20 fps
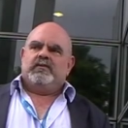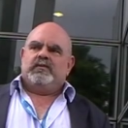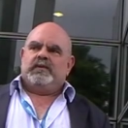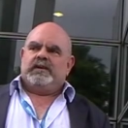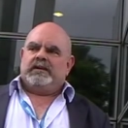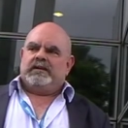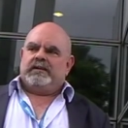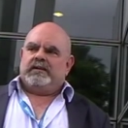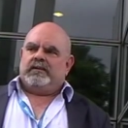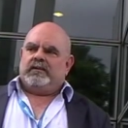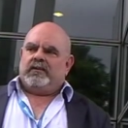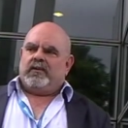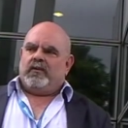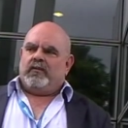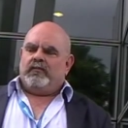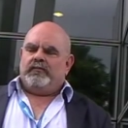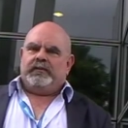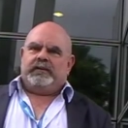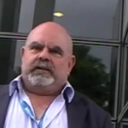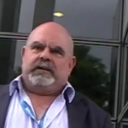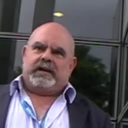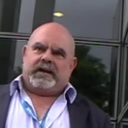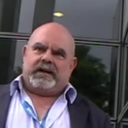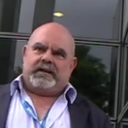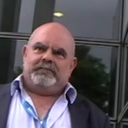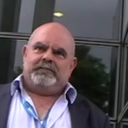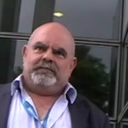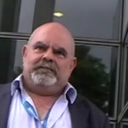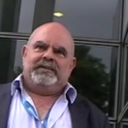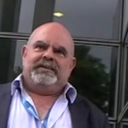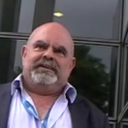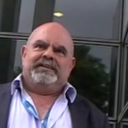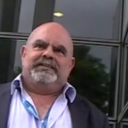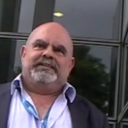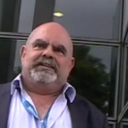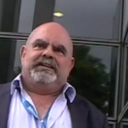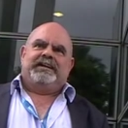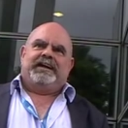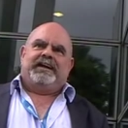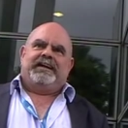will overcome
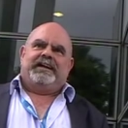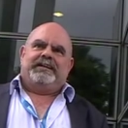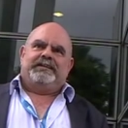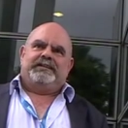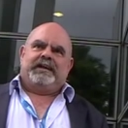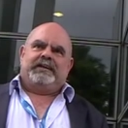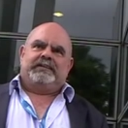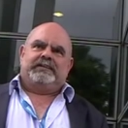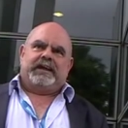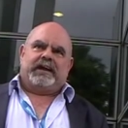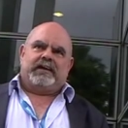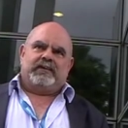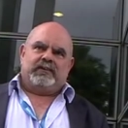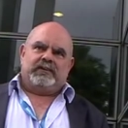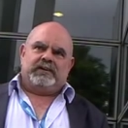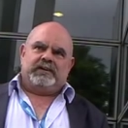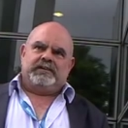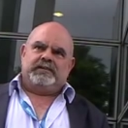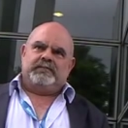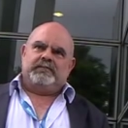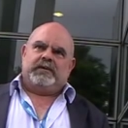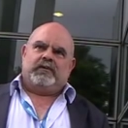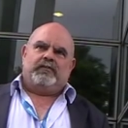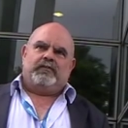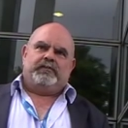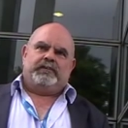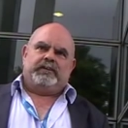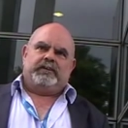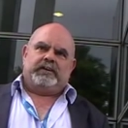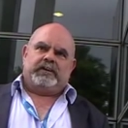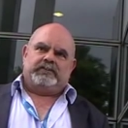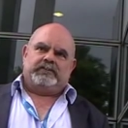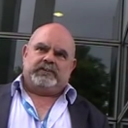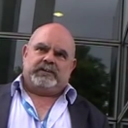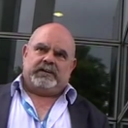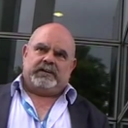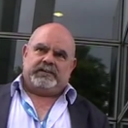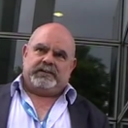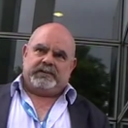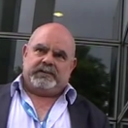the, the antagonism of
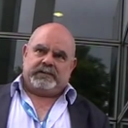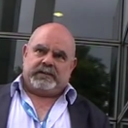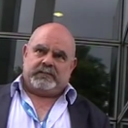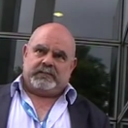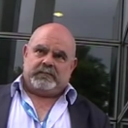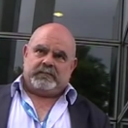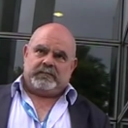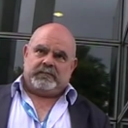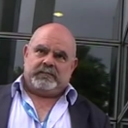educational system.